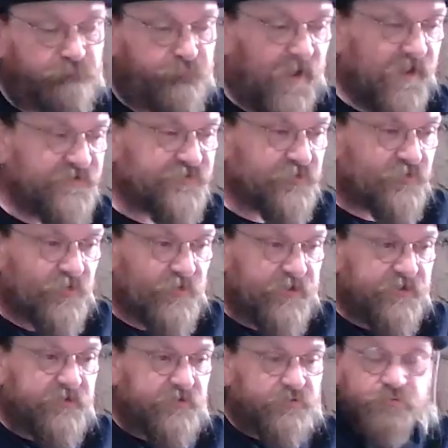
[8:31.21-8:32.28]

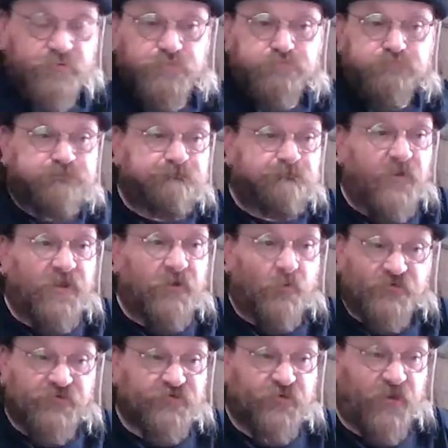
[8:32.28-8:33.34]
basically it
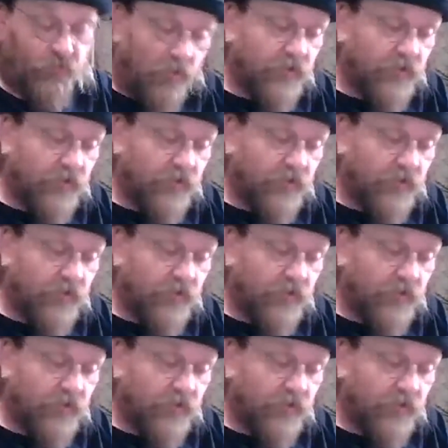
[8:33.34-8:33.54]
was